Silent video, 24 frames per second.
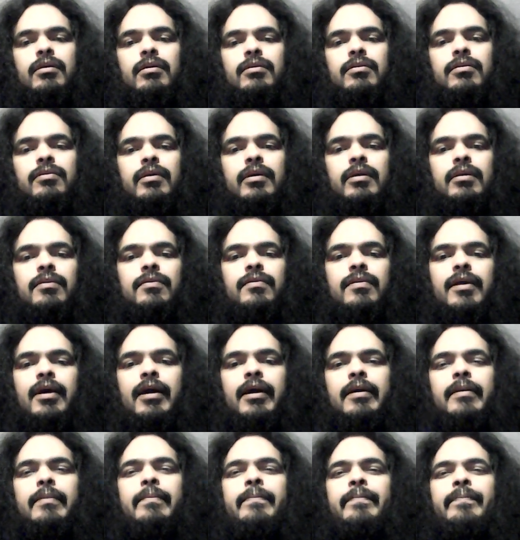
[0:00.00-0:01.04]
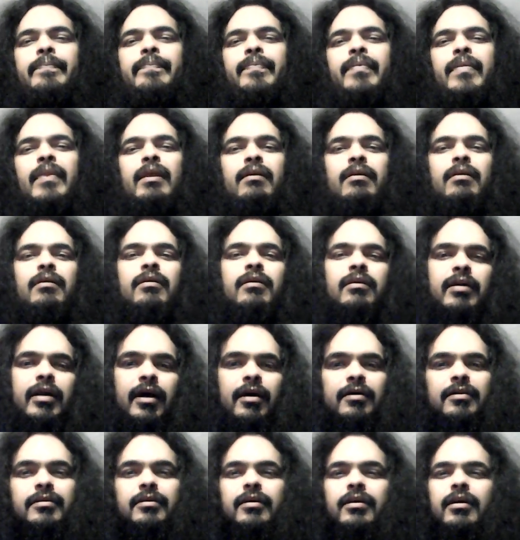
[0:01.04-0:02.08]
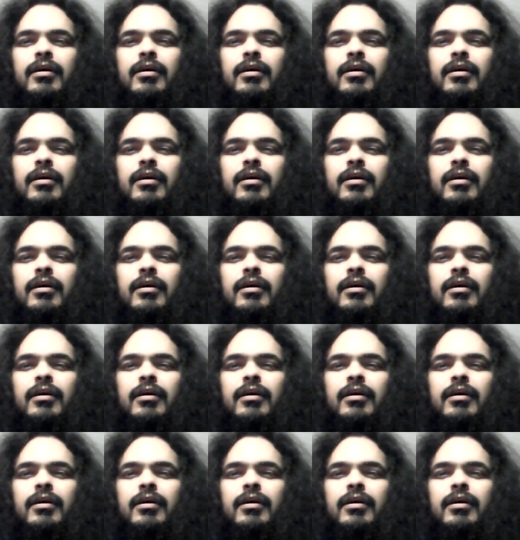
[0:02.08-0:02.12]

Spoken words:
you can do that. Now,